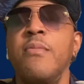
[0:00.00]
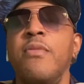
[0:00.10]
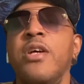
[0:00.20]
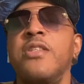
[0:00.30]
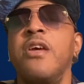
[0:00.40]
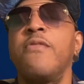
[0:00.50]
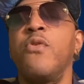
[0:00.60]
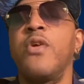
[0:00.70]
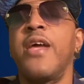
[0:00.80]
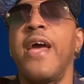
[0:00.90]
plus that
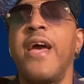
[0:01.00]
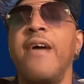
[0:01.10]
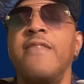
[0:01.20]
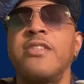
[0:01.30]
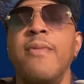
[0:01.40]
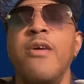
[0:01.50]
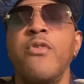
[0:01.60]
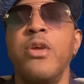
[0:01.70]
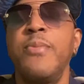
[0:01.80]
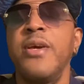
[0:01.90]
4.5. That's my
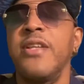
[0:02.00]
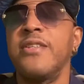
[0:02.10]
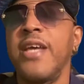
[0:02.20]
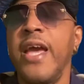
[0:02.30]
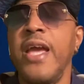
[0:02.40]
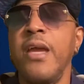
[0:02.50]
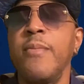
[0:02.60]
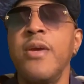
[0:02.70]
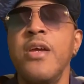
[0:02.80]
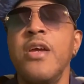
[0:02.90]
free pick in this game
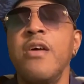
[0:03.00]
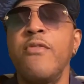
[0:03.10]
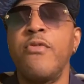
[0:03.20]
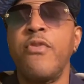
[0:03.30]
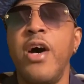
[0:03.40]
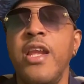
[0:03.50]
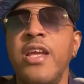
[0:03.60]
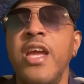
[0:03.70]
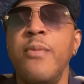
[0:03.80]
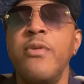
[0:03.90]
for
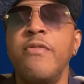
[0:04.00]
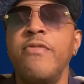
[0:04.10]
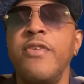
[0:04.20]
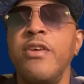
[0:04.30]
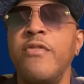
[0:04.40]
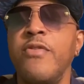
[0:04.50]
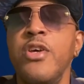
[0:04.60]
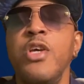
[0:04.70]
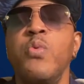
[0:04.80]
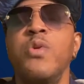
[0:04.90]
Friday, April the 5th.
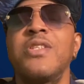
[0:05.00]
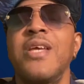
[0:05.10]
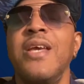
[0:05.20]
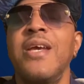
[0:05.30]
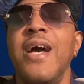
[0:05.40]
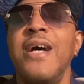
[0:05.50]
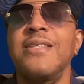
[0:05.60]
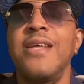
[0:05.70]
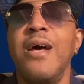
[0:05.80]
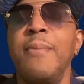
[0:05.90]
Once again, guys,
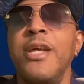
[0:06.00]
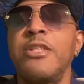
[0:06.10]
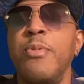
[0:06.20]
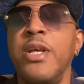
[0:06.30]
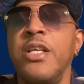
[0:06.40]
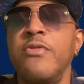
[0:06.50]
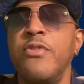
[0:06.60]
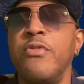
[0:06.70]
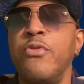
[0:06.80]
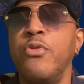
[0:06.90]
get our best plays
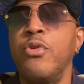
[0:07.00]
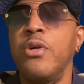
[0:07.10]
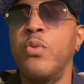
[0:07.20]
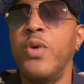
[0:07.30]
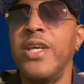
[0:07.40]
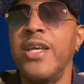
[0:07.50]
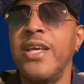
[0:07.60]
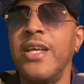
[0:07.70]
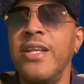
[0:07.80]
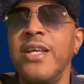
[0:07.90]
for the full
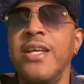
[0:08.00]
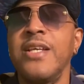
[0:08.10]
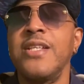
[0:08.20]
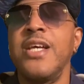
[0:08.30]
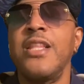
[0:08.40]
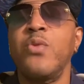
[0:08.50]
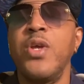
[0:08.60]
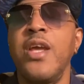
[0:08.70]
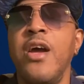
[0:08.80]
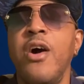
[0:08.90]
weekend. Get that
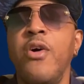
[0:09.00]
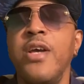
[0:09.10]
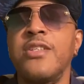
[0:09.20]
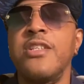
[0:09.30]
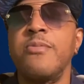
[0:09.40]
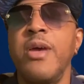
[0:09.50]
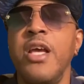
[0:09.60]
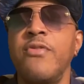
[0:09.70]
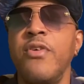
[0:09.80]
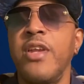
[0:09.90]
3-day all-access
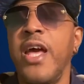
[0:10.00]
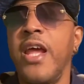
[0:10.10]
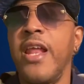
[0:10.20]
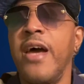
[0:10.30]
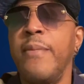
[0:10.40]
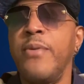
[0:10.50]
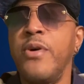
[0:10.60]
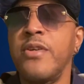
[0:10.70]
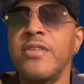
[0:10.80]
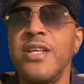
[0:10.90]
pass for
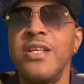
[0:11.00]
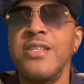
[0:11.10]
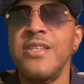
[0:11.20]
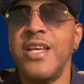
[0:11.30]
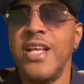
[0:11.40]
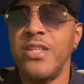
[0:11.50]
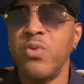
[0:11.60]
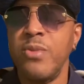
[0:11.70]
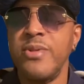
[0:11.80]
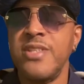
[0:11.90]
$99. Save that
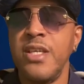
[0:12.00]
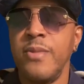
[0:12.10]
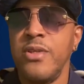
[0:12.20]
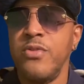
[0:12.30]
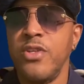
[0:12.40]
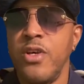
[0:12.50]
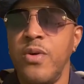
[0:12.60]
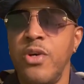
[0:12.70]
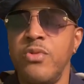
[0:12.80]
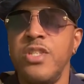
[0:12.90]
20% by using
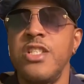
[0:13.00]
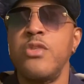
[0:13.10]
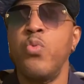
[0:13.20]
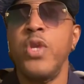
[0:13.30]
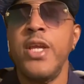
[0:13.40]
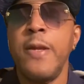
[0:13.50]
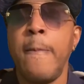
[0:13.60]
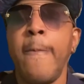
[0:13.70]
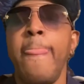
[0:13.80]
code OG20.